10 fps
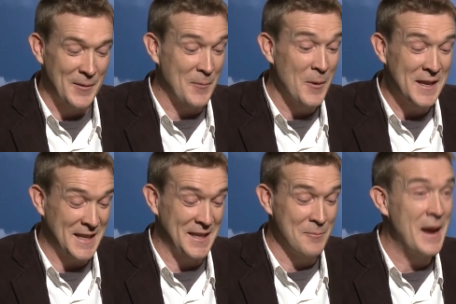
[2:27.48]
the word is
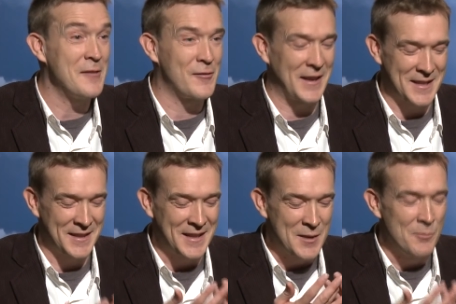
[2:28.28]
actually
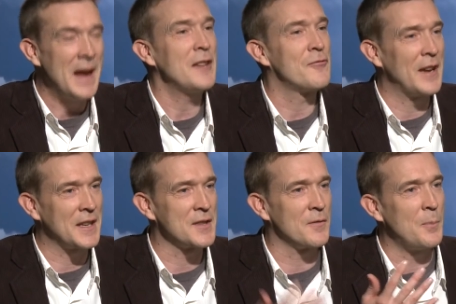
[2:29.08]
a
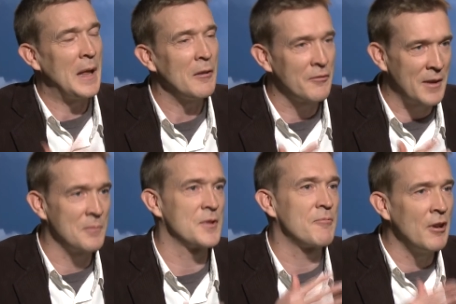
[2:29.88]
matrix of
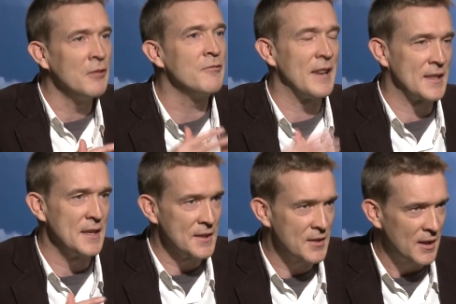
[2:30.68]
pilgrims'
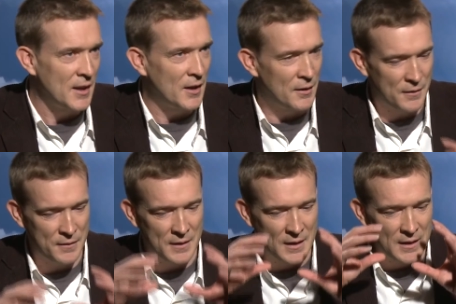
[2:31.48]
progresses, of